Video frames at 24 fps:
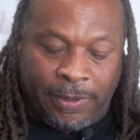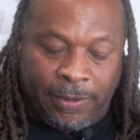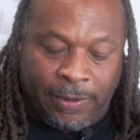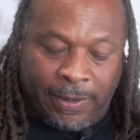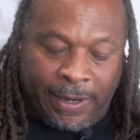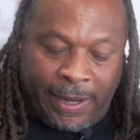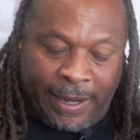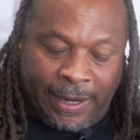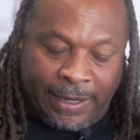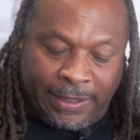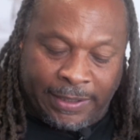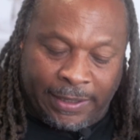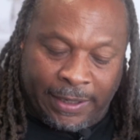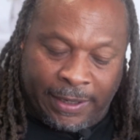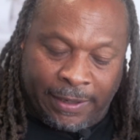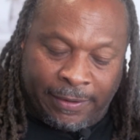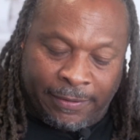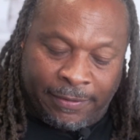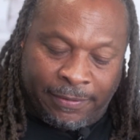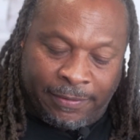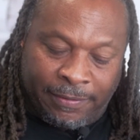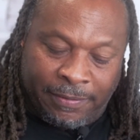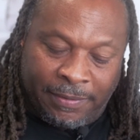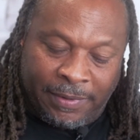of you guys
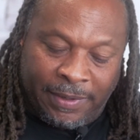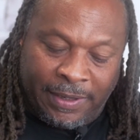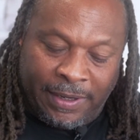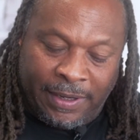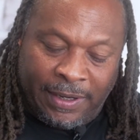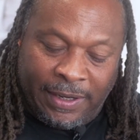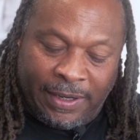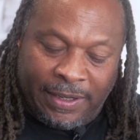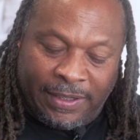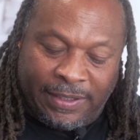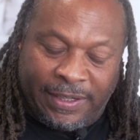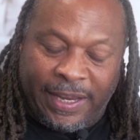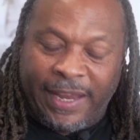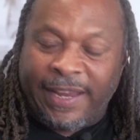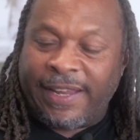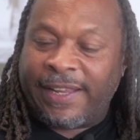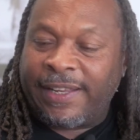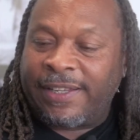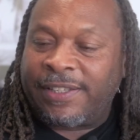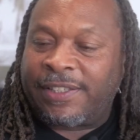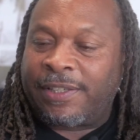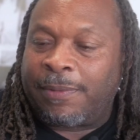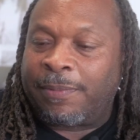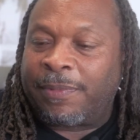have
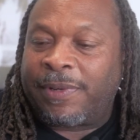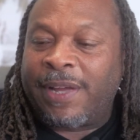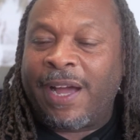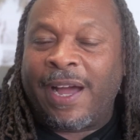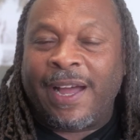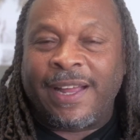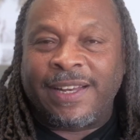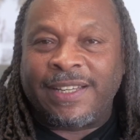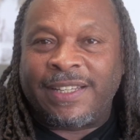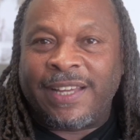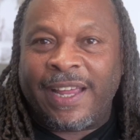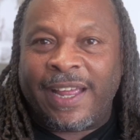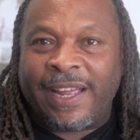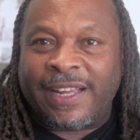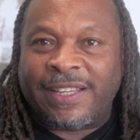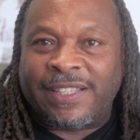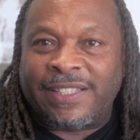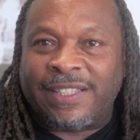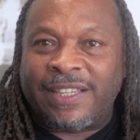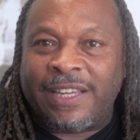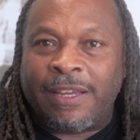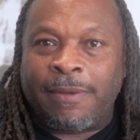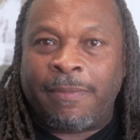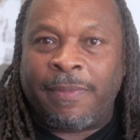taken some
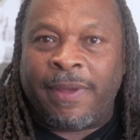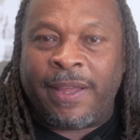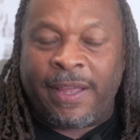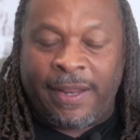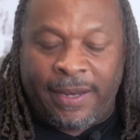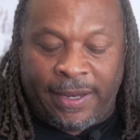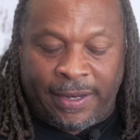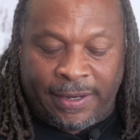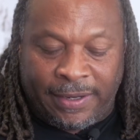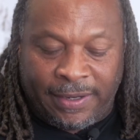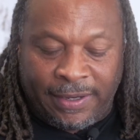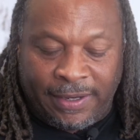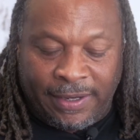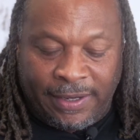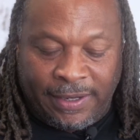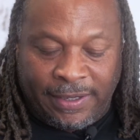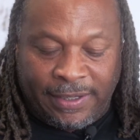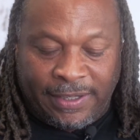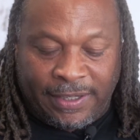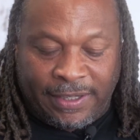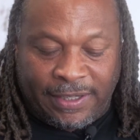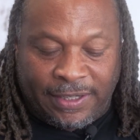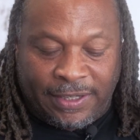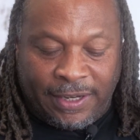contact cement and
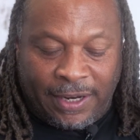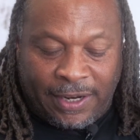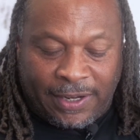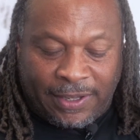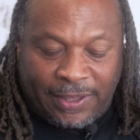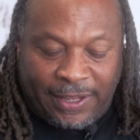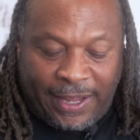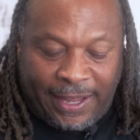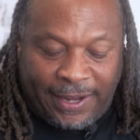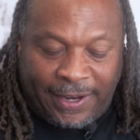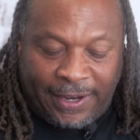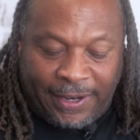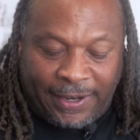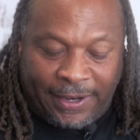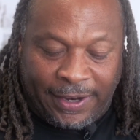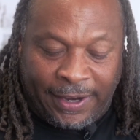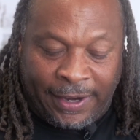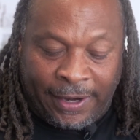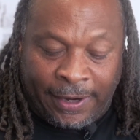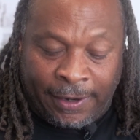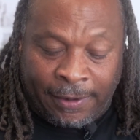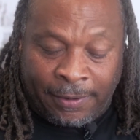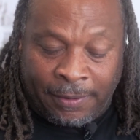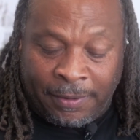stuck that in
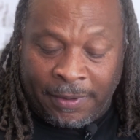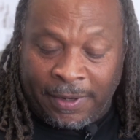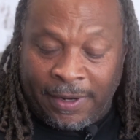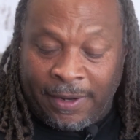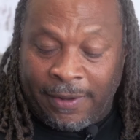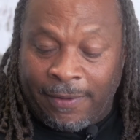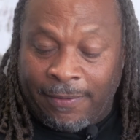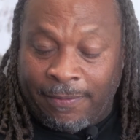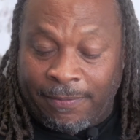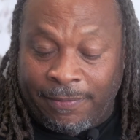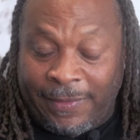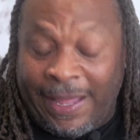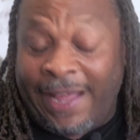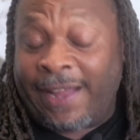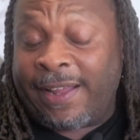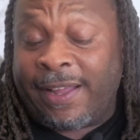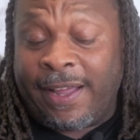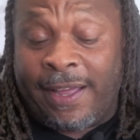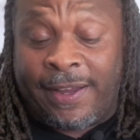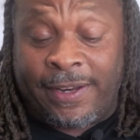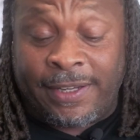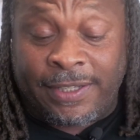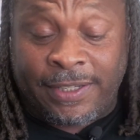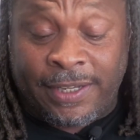there. That
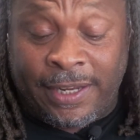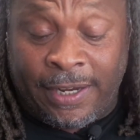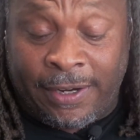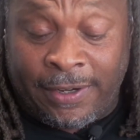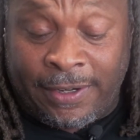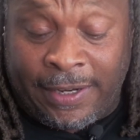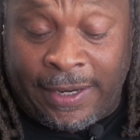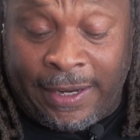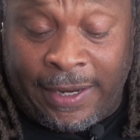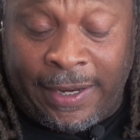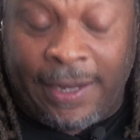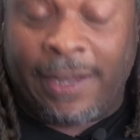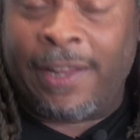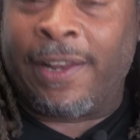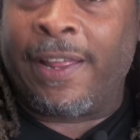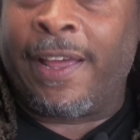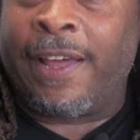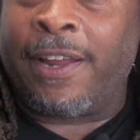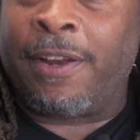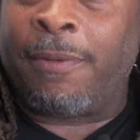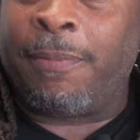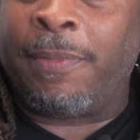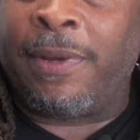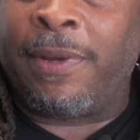kind of scared the hell out of